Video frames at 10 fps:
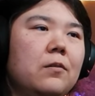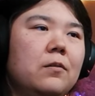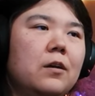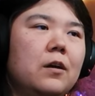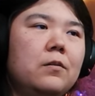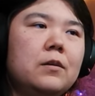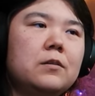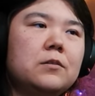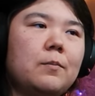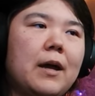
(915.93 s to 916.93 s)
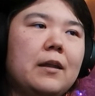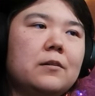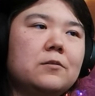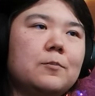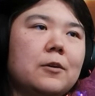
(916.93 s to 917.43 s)
No, he's smiling,
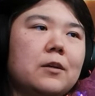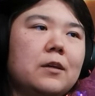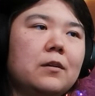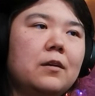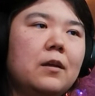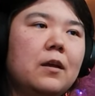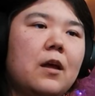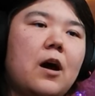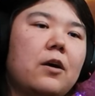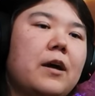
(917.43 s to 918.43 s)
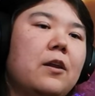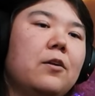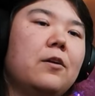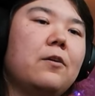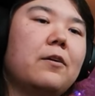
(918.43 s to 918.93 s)
smirking. Okay,
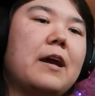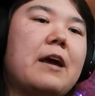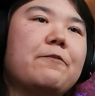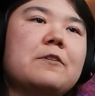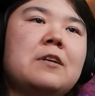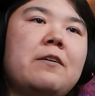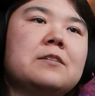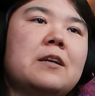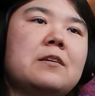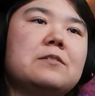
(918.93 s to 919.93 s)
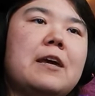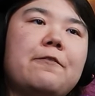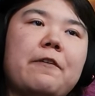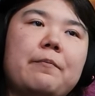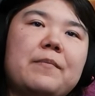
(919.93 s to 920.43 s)
no. Okay, at first I was going to say
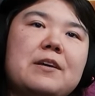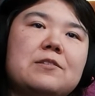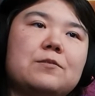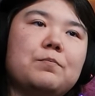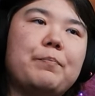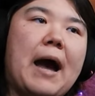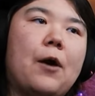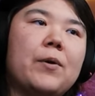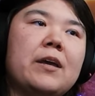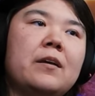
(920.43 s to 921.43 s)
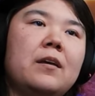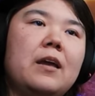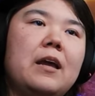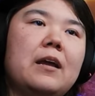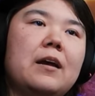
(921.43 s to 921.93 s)
from this bowing
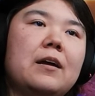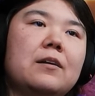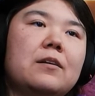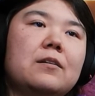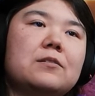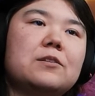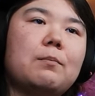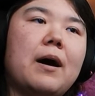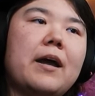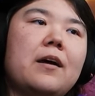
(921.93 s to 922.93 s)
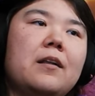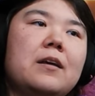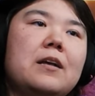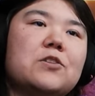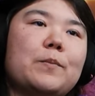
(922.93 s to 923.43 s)
and smile,
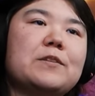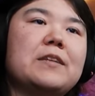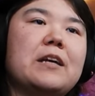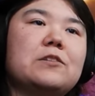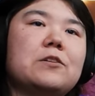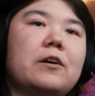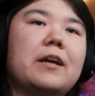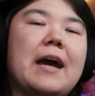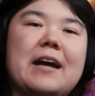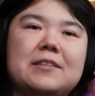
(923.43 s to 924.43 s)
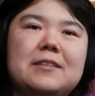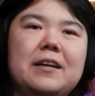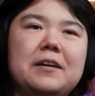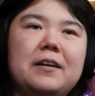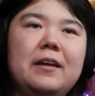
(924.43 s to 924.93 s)
it's almost like
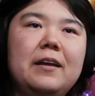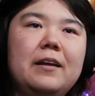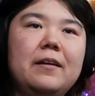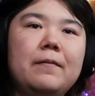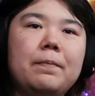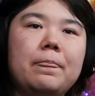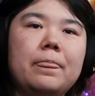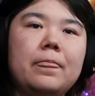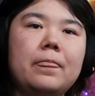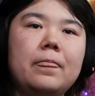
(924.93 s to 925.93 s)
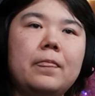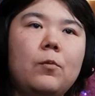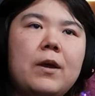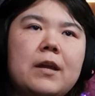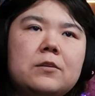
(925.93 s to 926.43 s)
sarcastic.
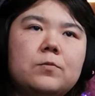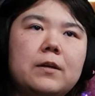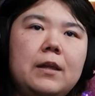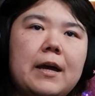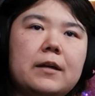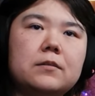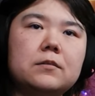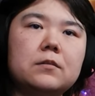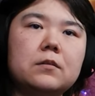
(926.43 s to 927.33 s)
Wait, I just realized.